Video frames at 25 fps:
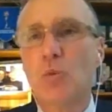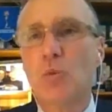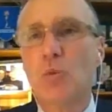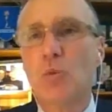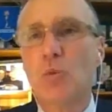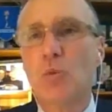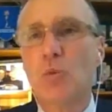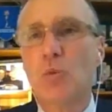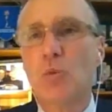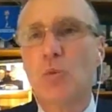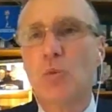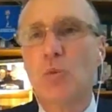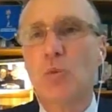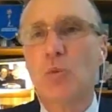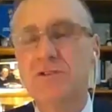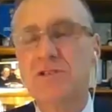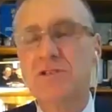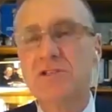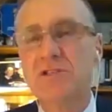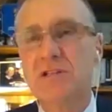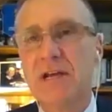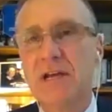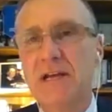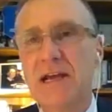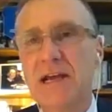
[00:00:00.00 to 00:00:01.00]
sort of
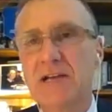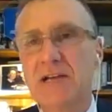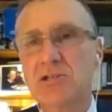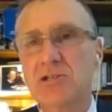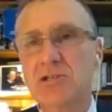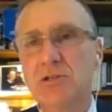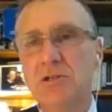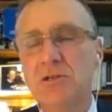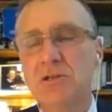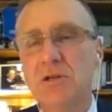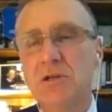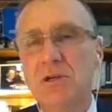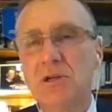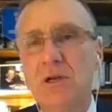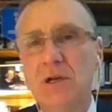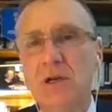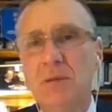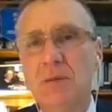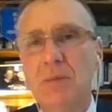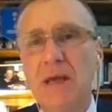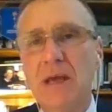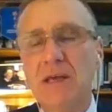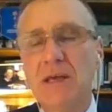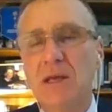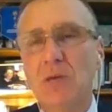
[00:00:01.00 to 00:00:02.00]
results is that actually
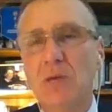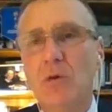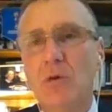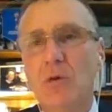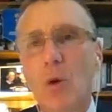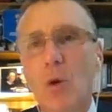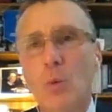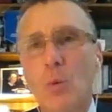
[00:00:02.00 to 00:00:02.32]
making?